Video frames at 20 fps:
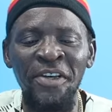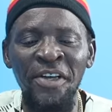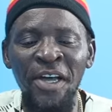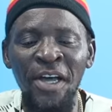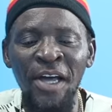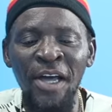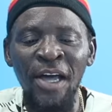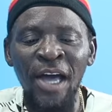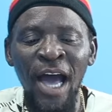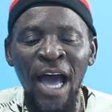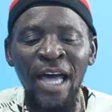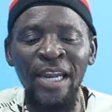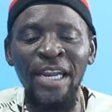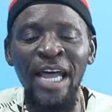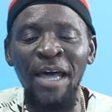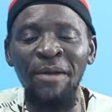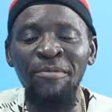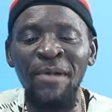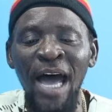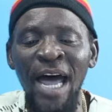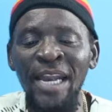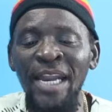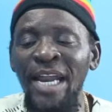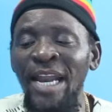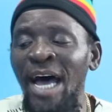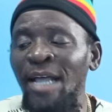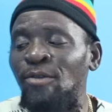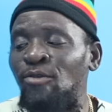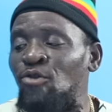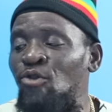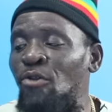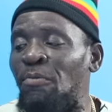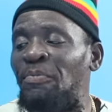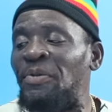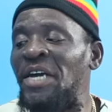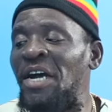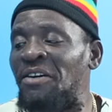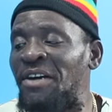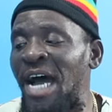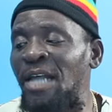Right. So and, then, and then a two
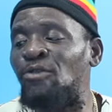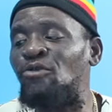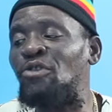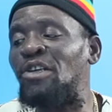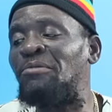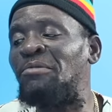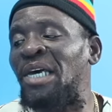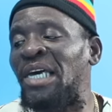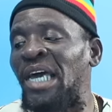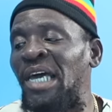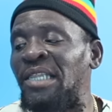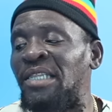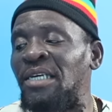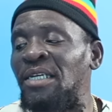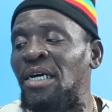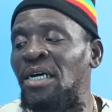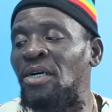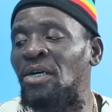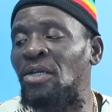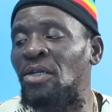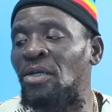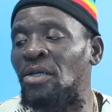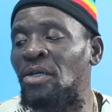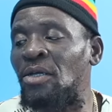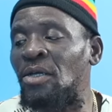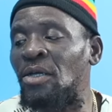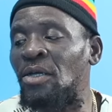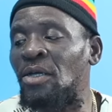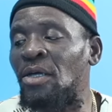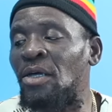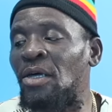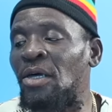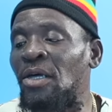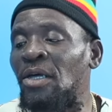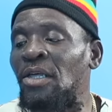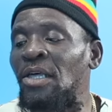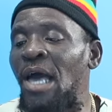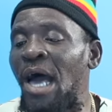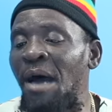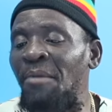pair of twin me get, you know. Two pair of twin
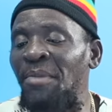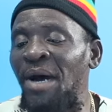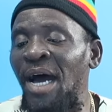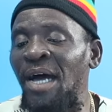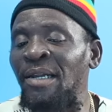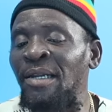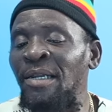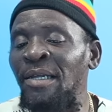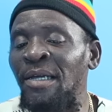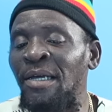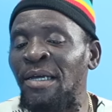again? Yeah, man.